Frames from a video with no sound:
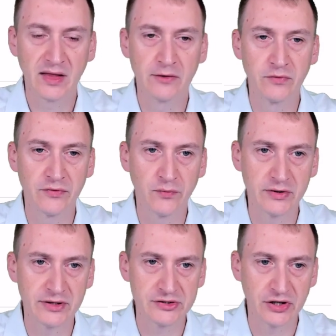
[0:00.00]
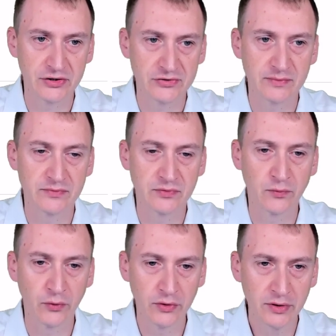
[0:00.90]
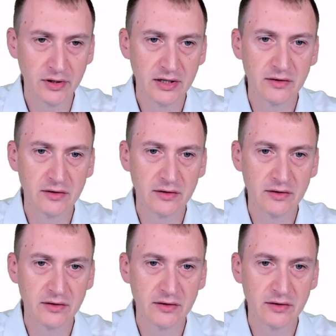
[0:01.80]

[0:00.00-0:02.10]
with what the checksums were